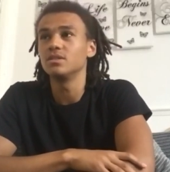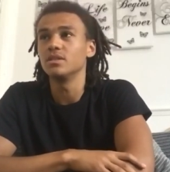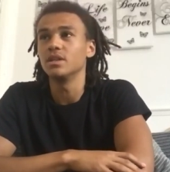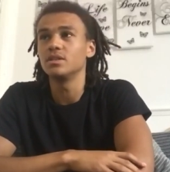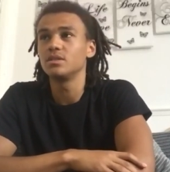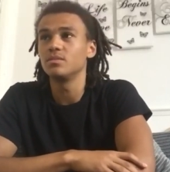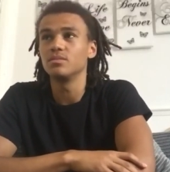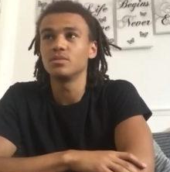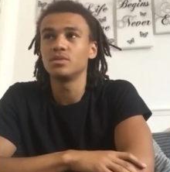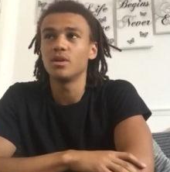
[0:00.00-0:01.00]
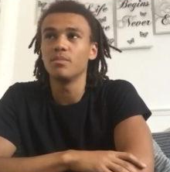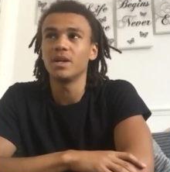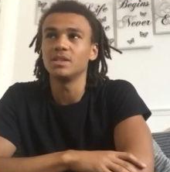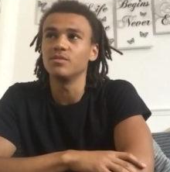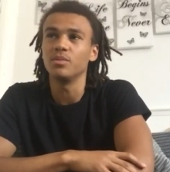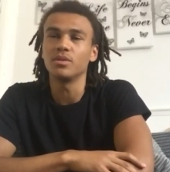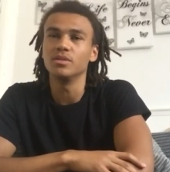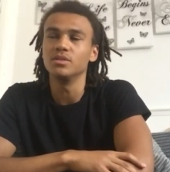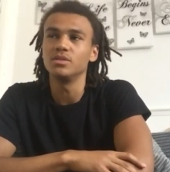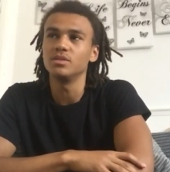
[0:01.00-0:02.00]
It's so massive,
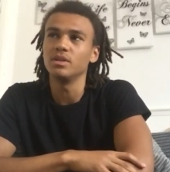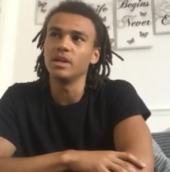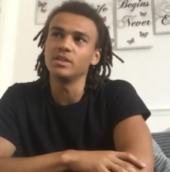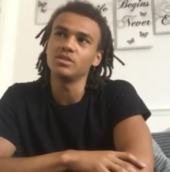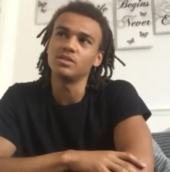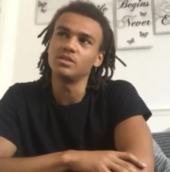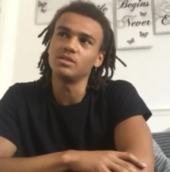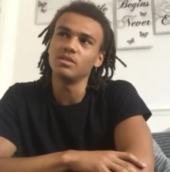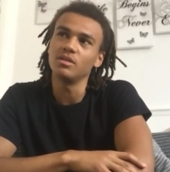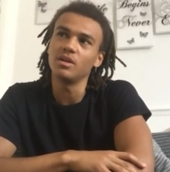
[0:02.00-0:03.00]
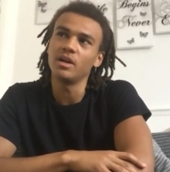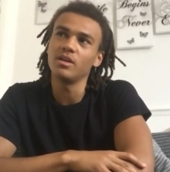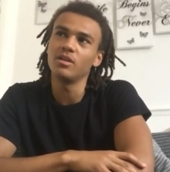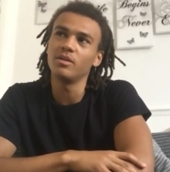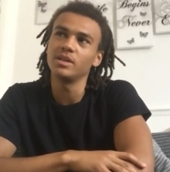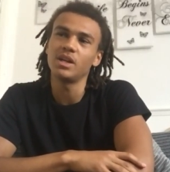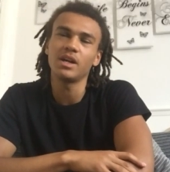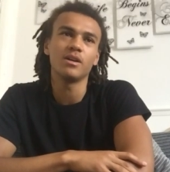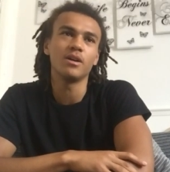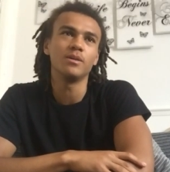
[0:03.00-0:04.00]
because it's just, I don't know, it's like
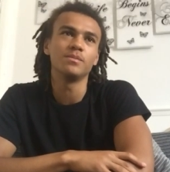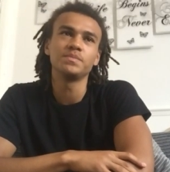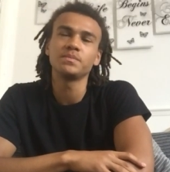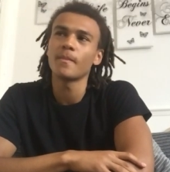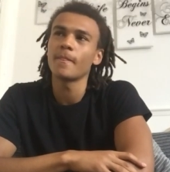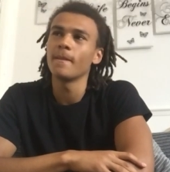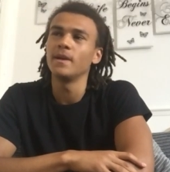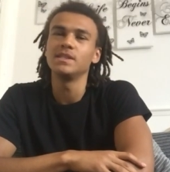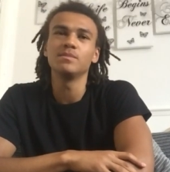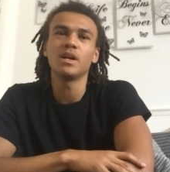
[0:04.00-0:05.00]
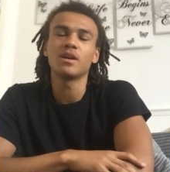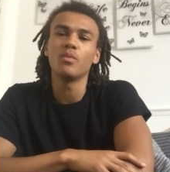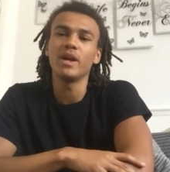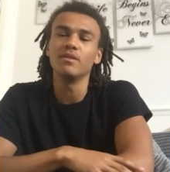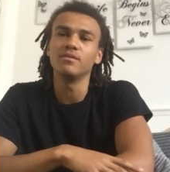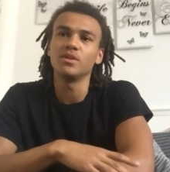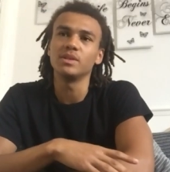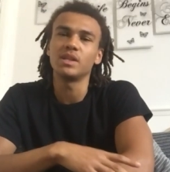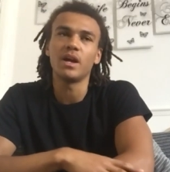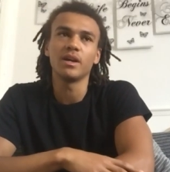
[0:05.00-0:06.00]
seems like a wave. So
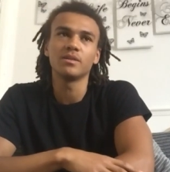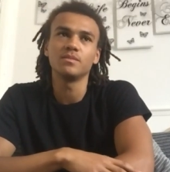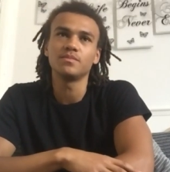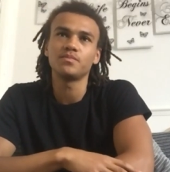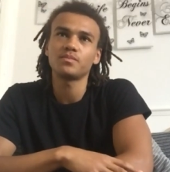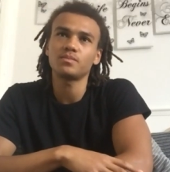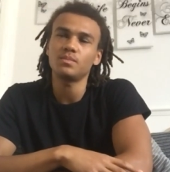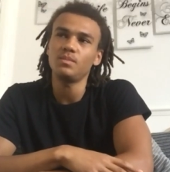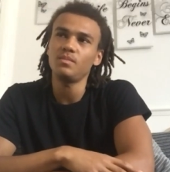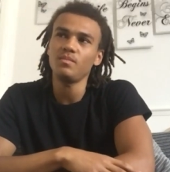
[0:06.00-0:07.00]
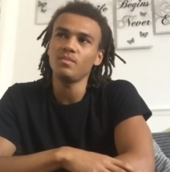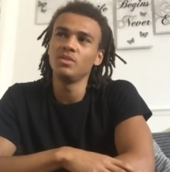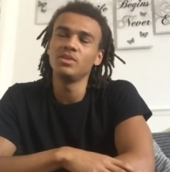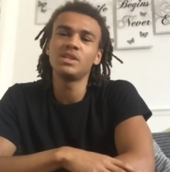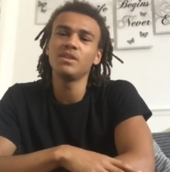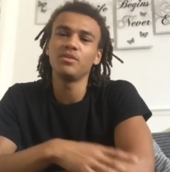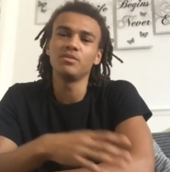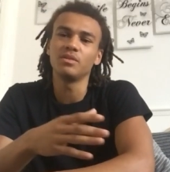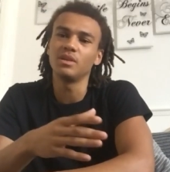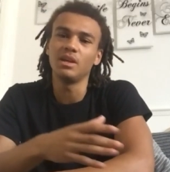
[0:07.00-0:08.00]
it's like, you see, if
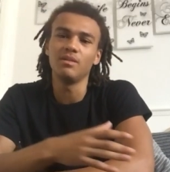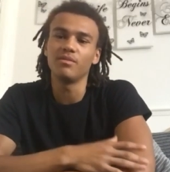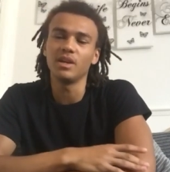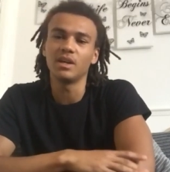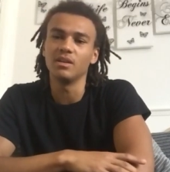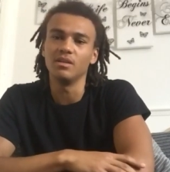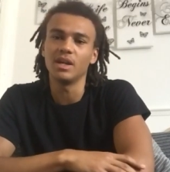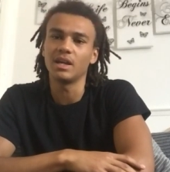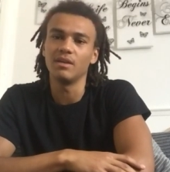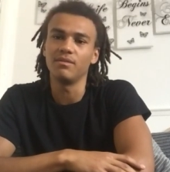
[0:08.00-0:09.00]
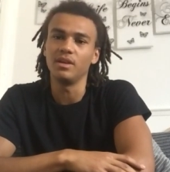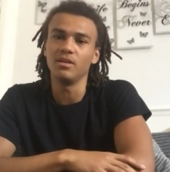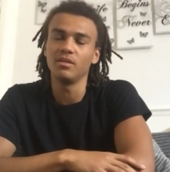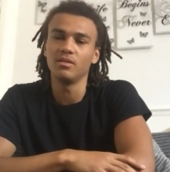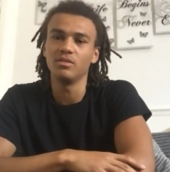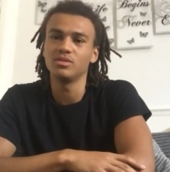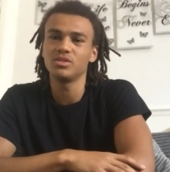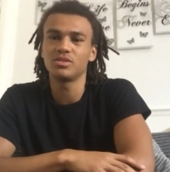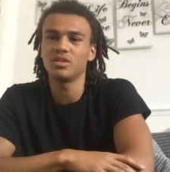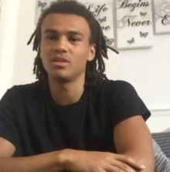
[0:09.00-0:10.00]
you keep thinking negatively, you're
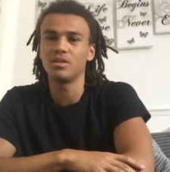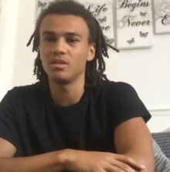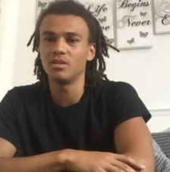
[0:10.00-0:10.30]
just gonna